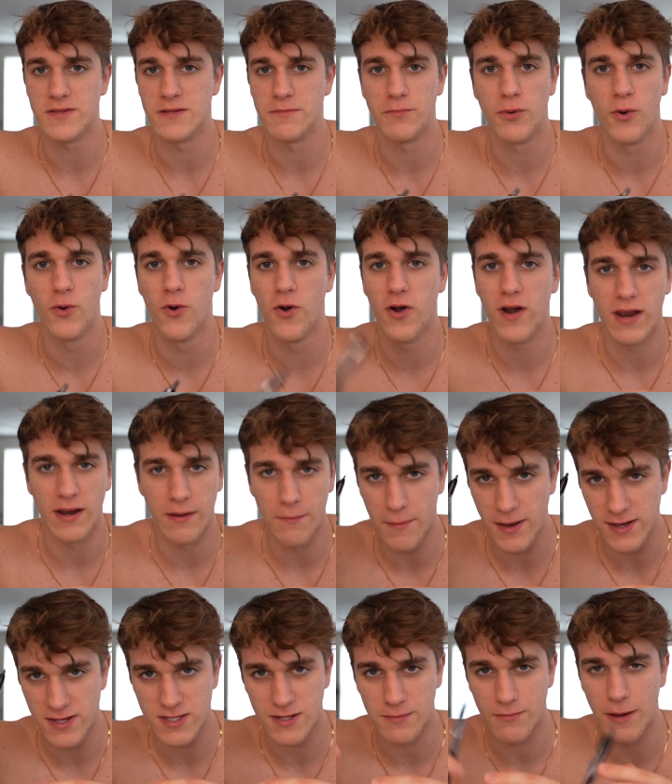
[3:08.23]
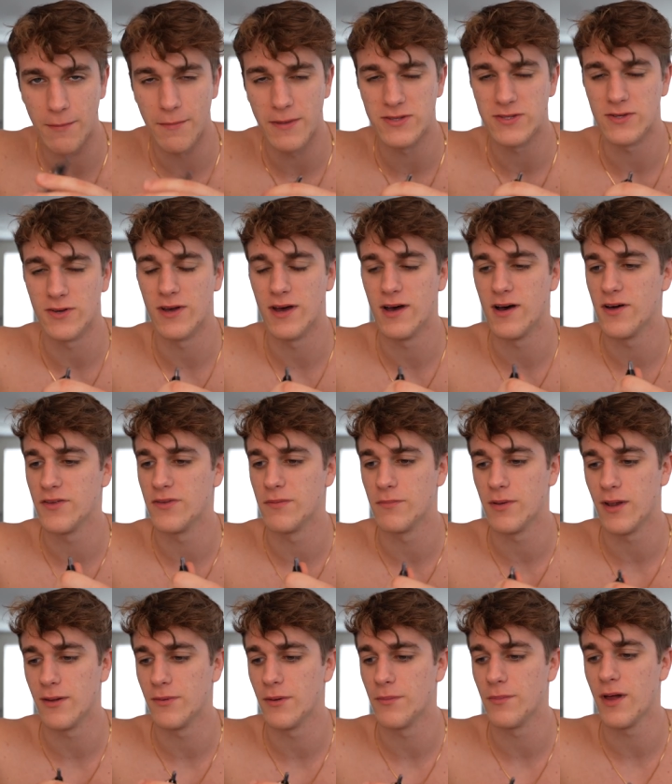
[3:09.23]
and porn and it messed up my mental health and
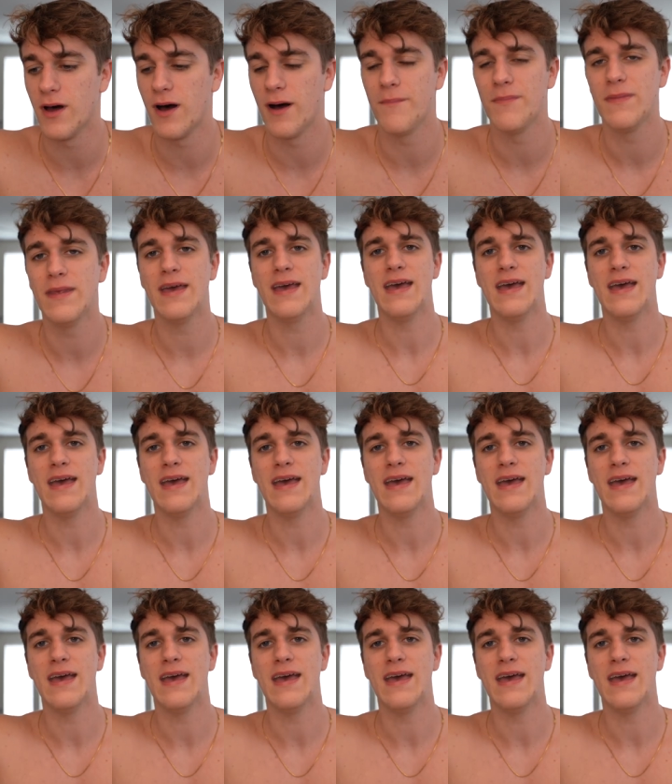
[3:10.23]
blah, blah, blah.